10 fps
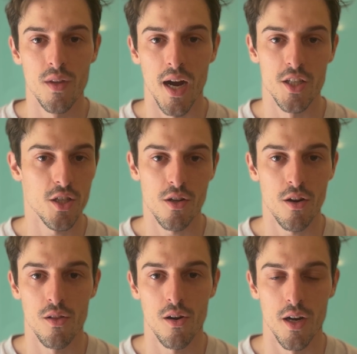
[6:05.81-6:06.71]
I just
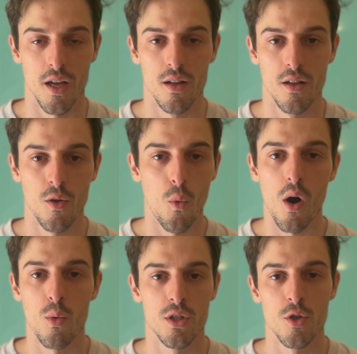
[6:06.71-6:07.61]
couldn't learn it. The
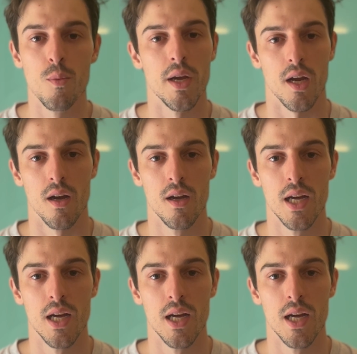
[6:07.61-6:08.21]
wall was too big.